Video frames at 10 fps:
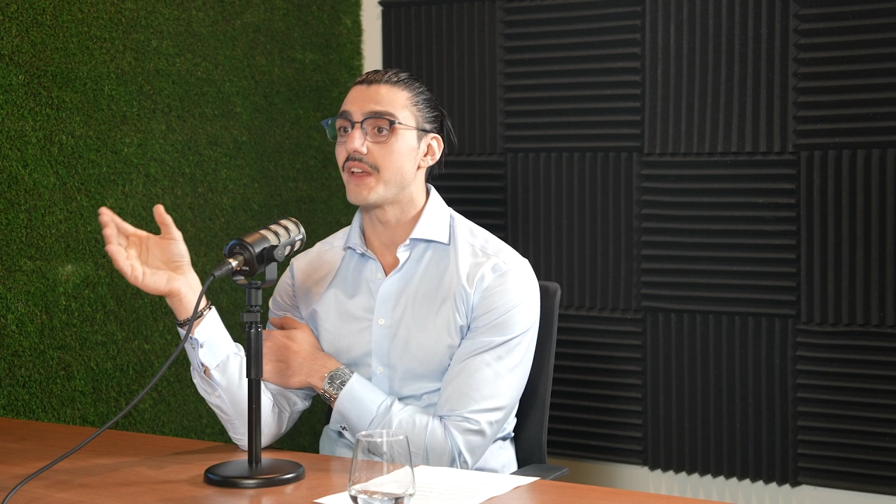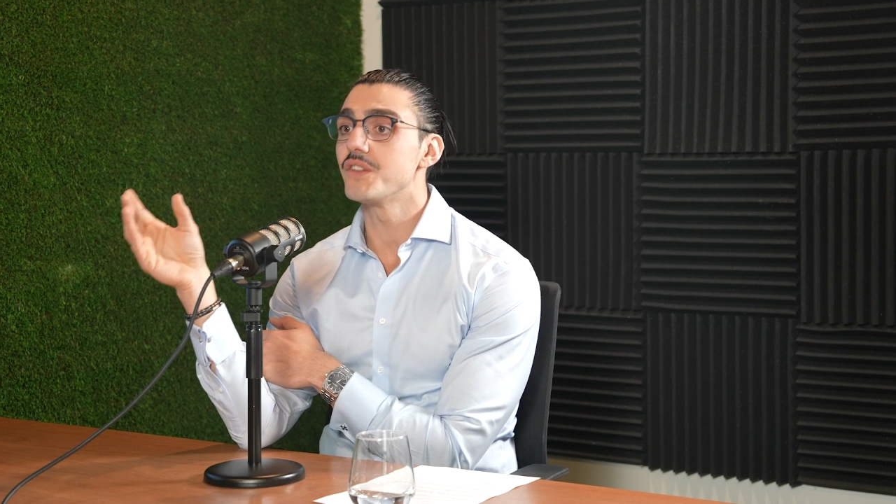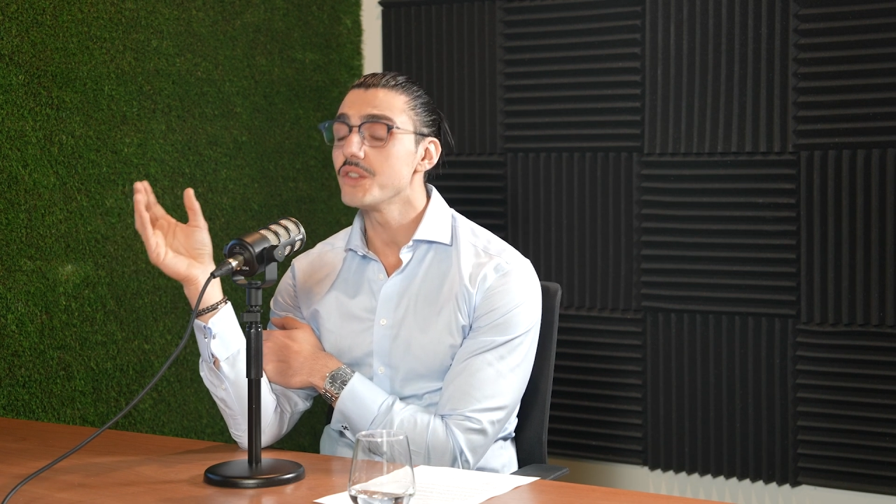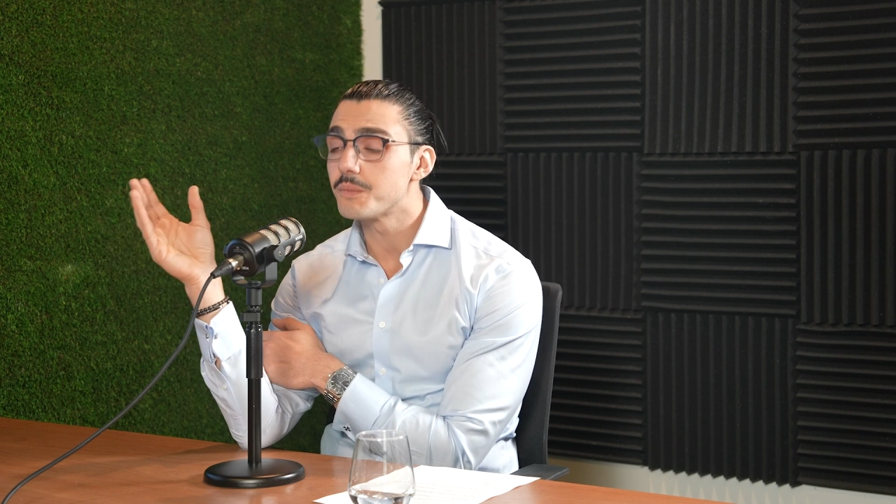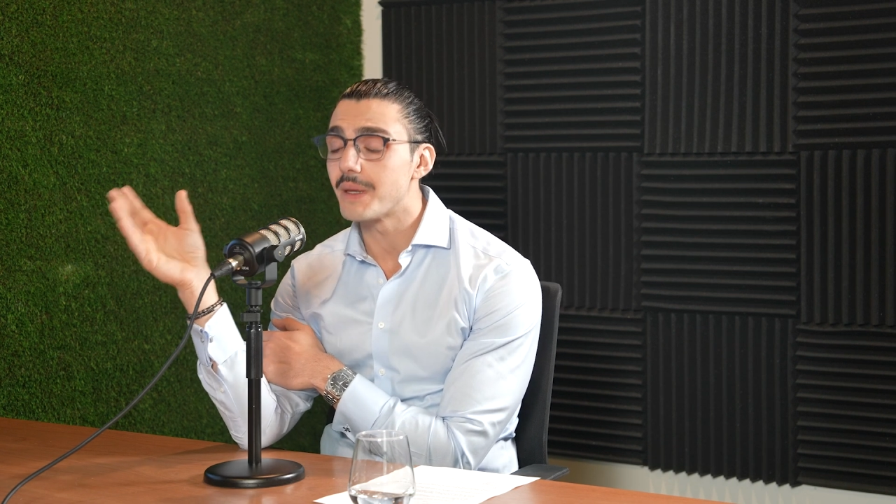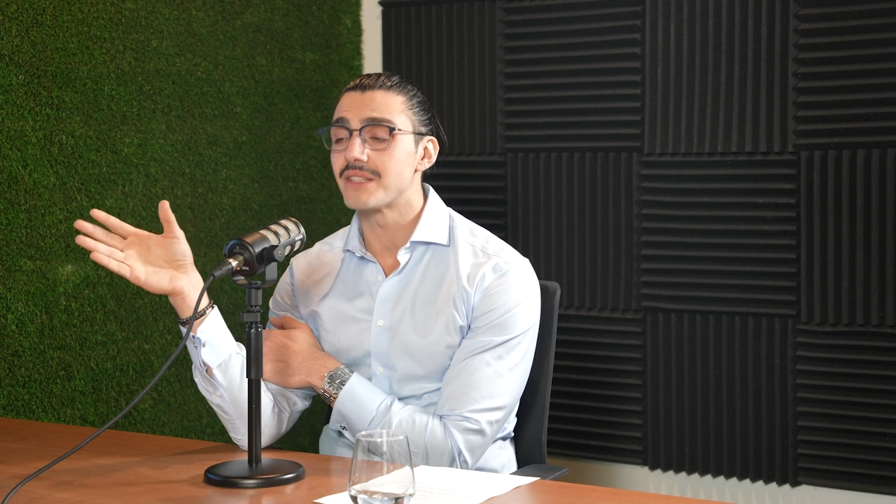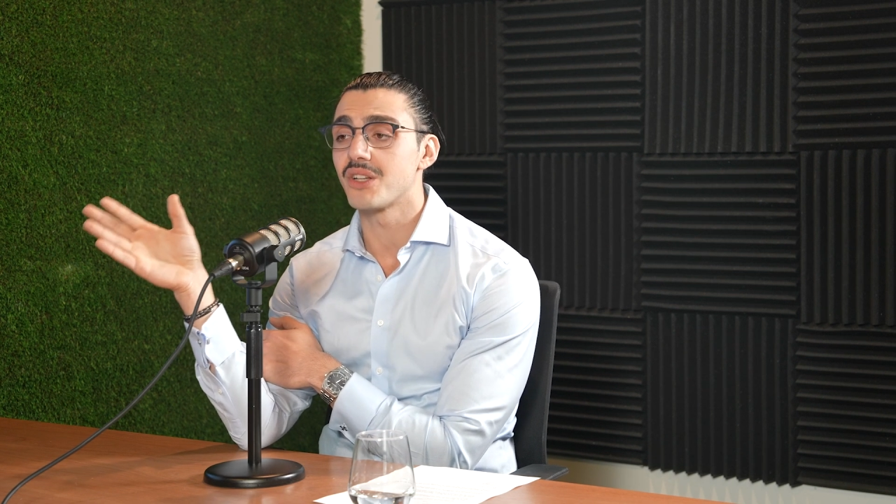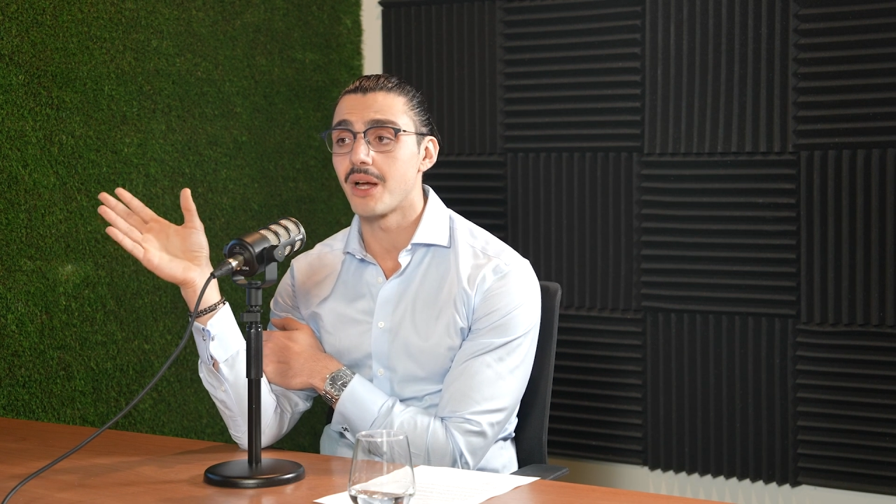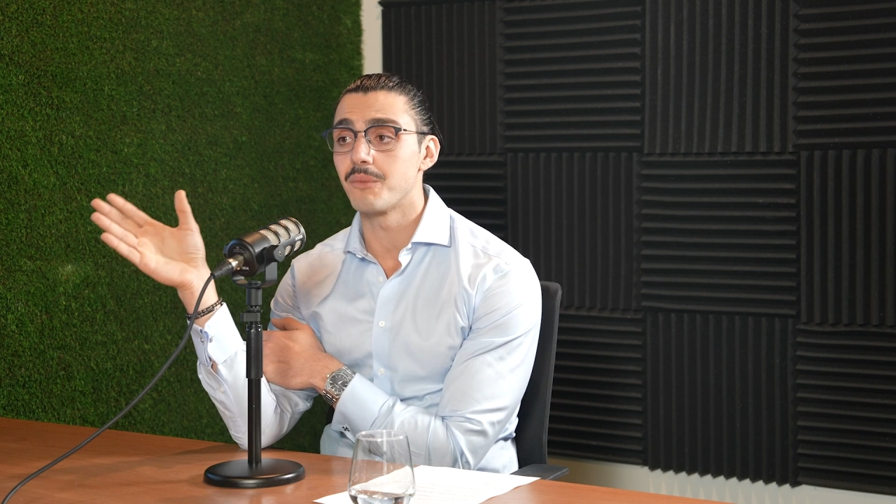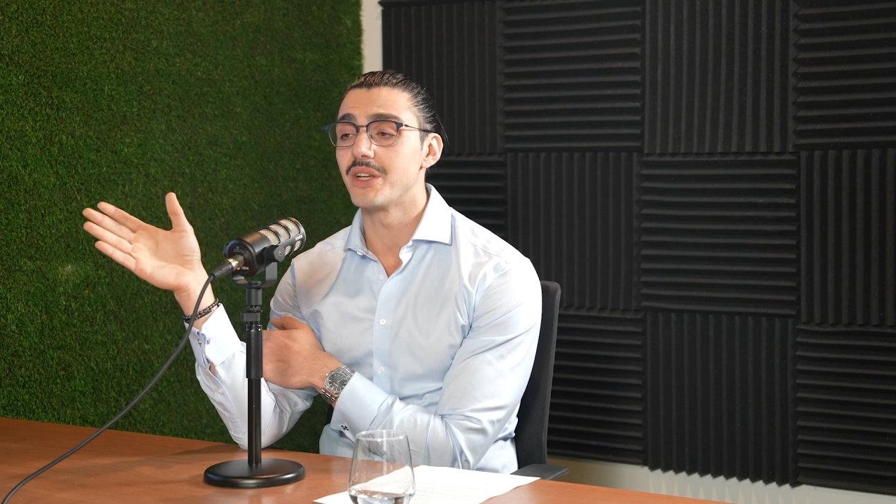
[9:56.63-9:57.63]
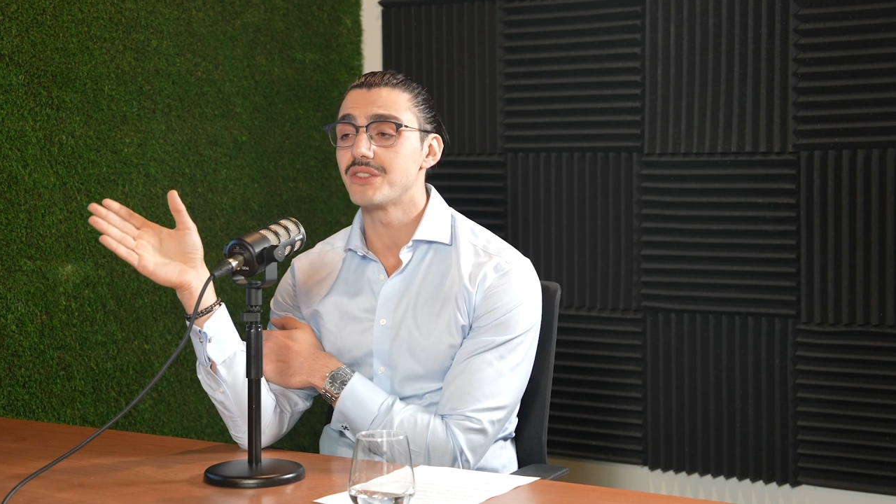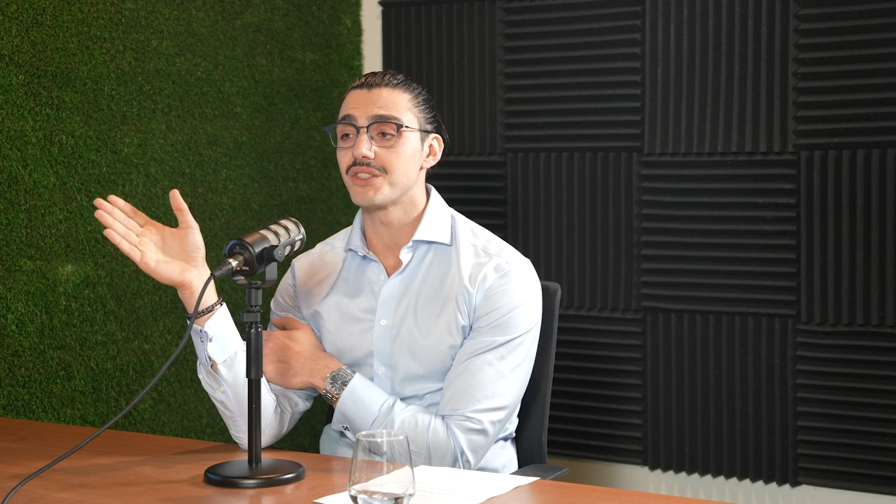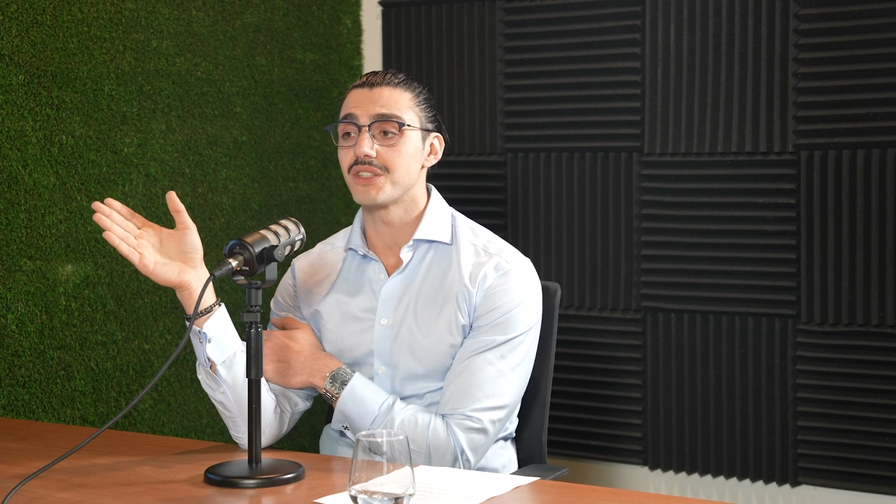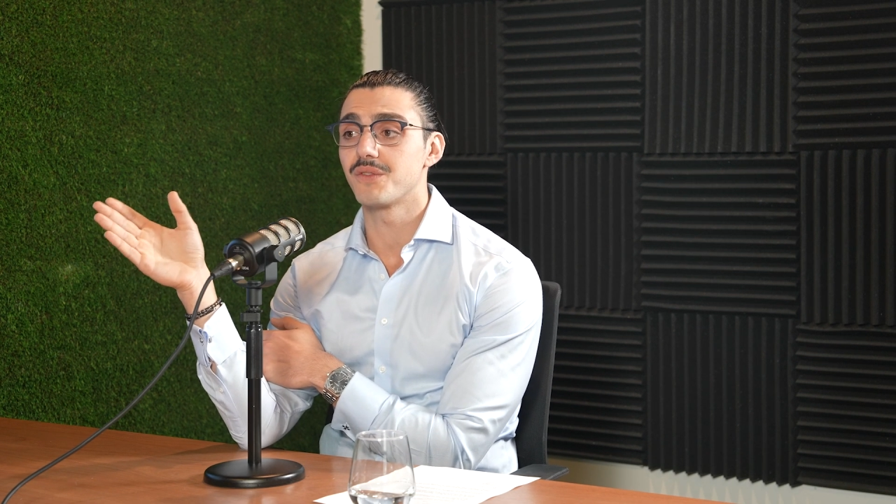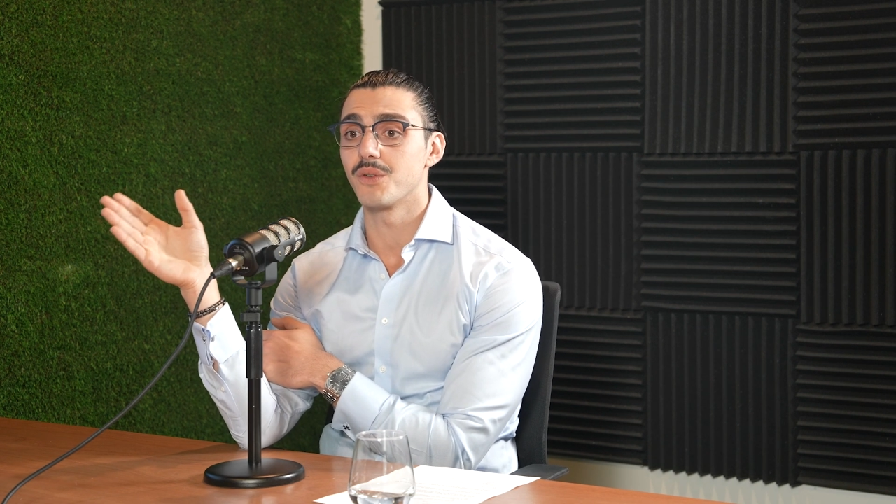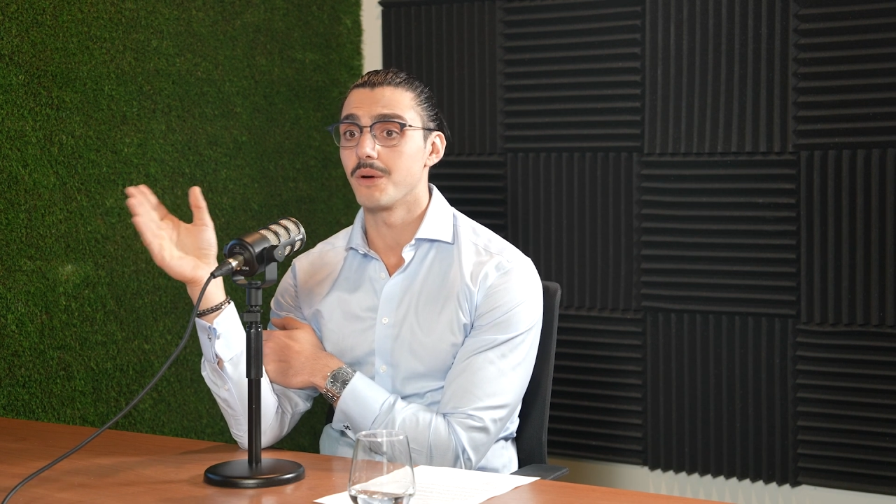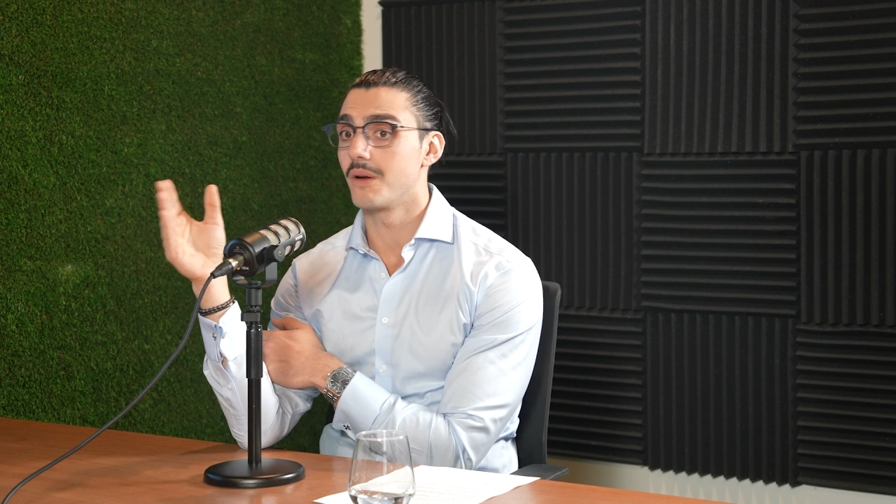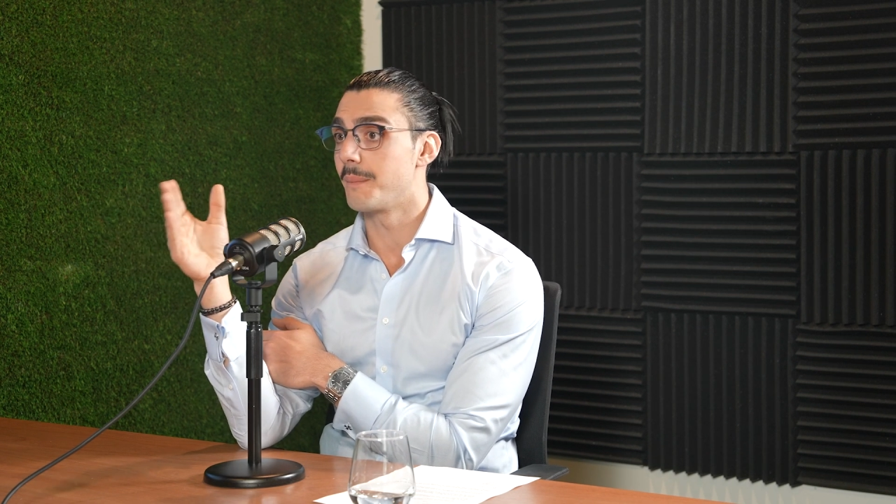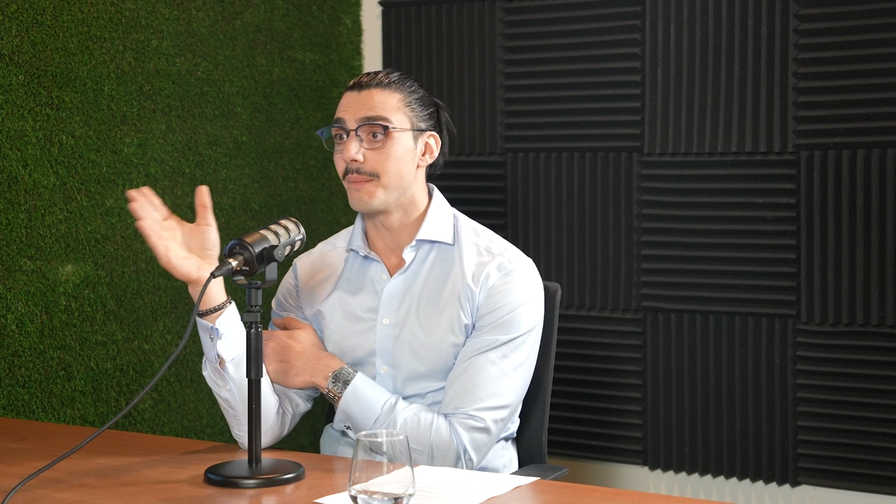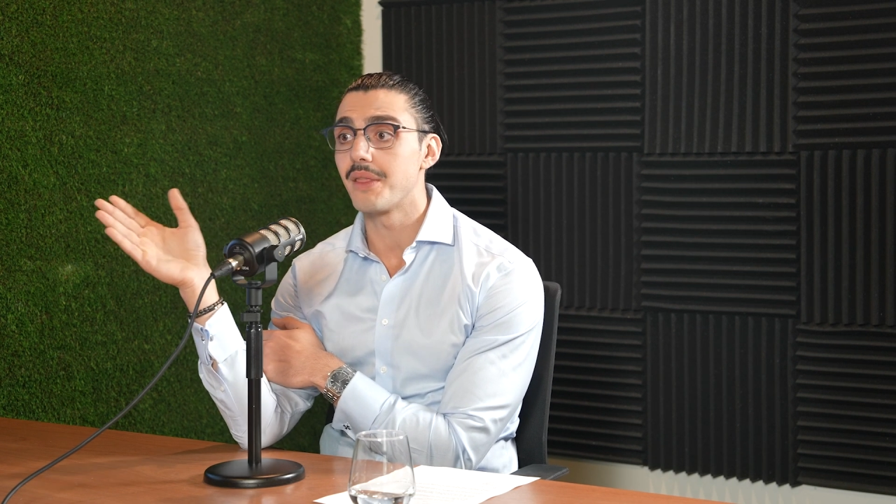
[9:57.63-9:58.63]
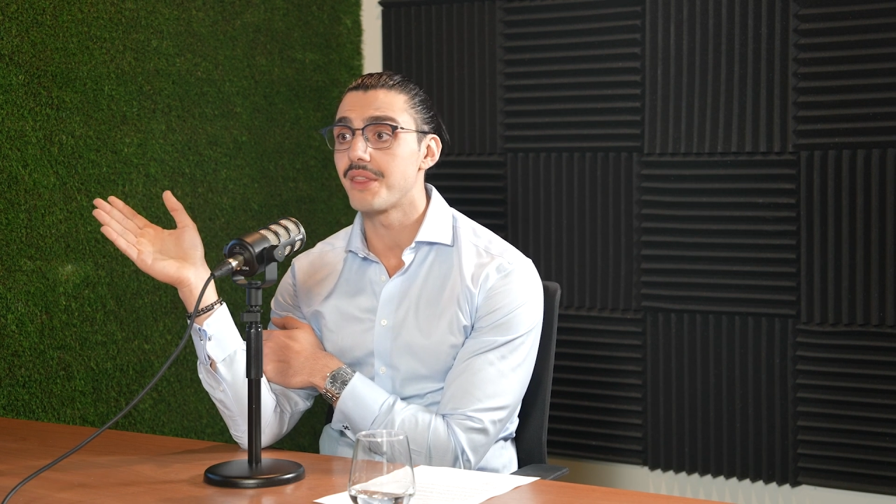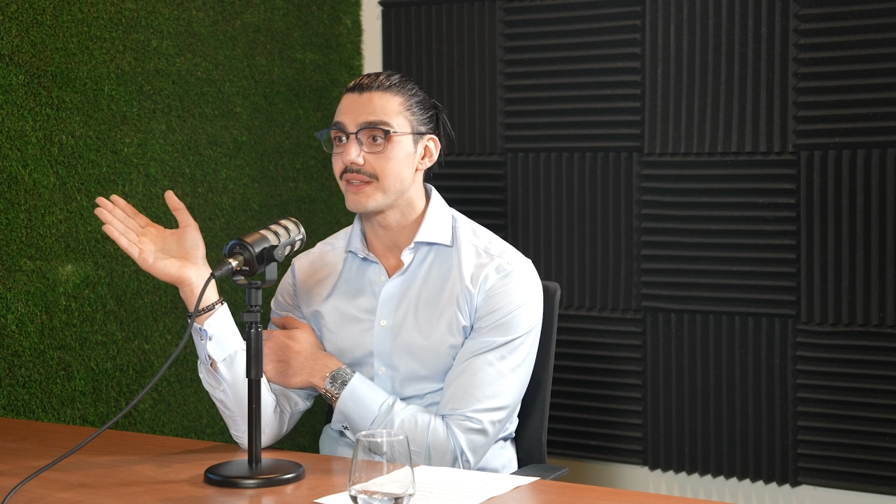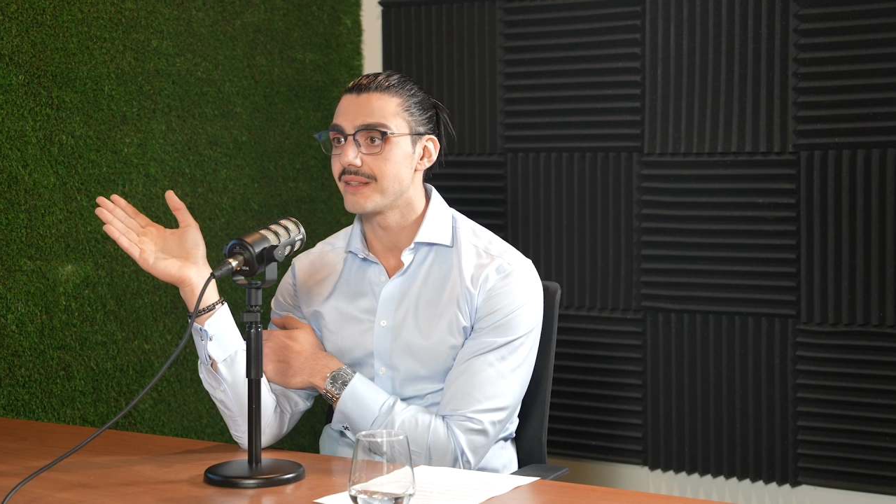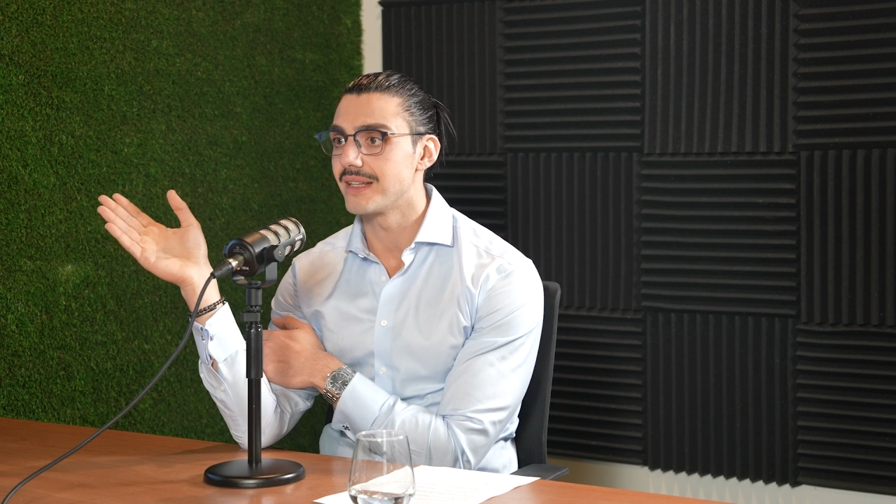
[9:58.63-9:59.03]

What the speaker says: if you spend time researching for month,